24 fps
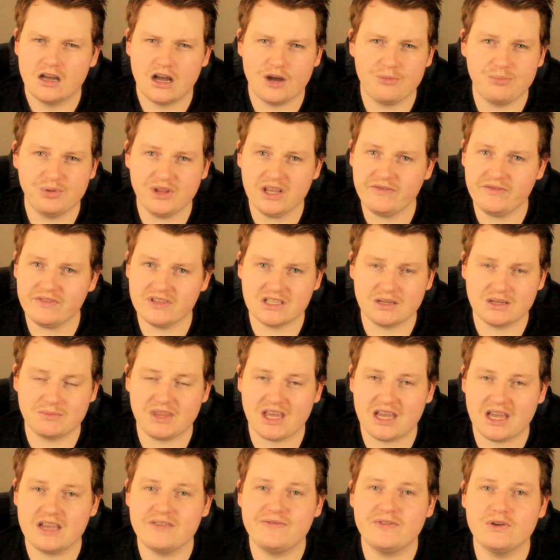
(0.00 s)
I believe, in some
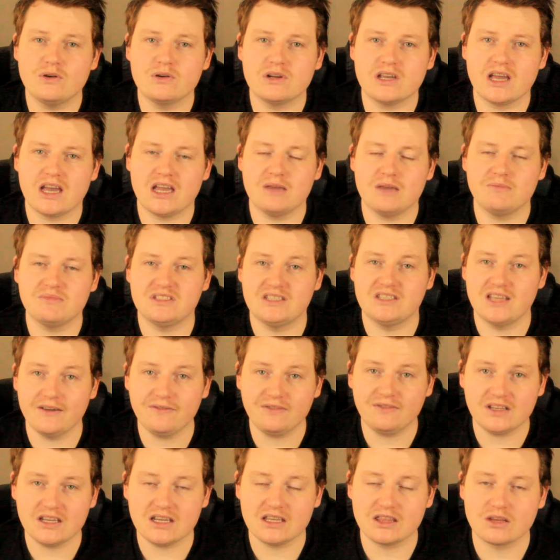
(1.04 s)
of the AFL games,
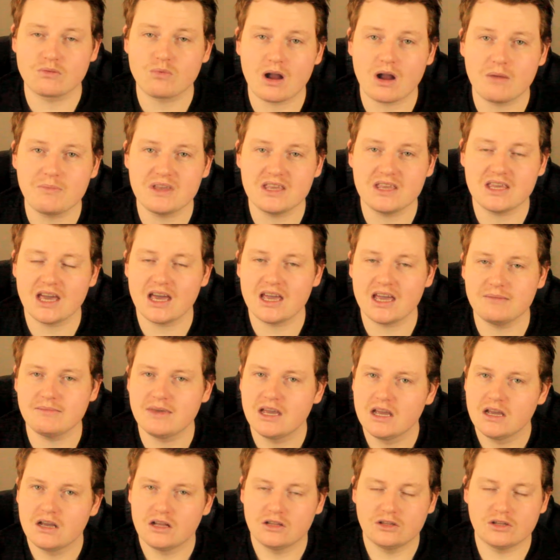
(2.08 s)
definitely in the rugby
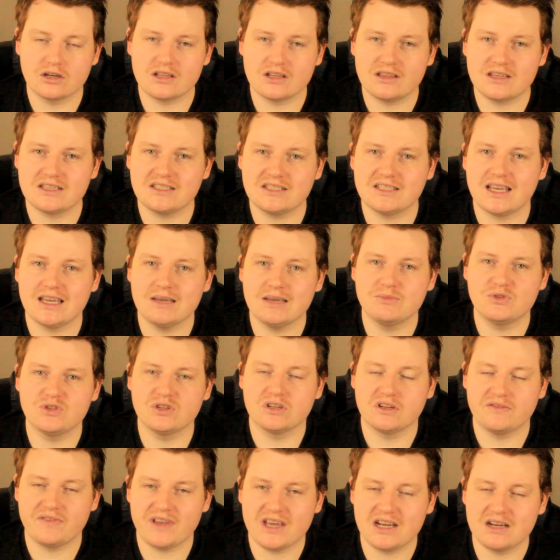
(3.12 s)
game. A lot of the same
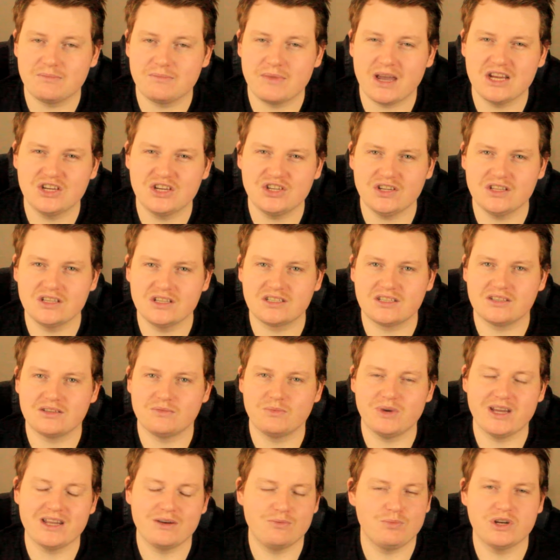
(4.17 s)
sort of animations
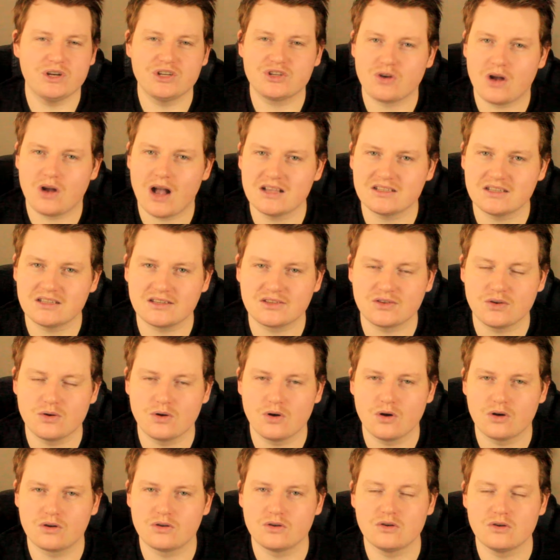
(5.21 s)
when tries are
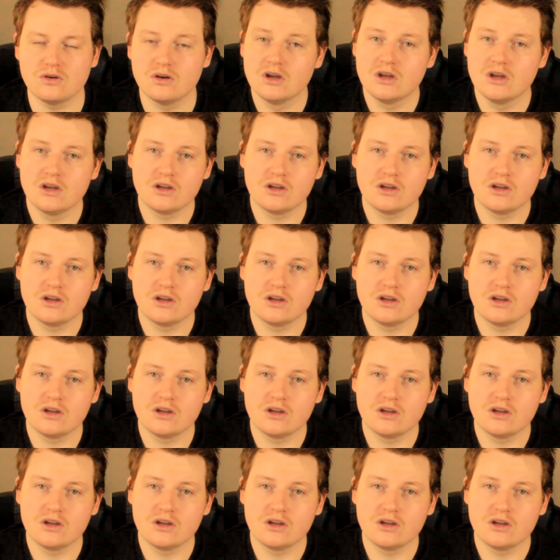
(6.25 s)
scored or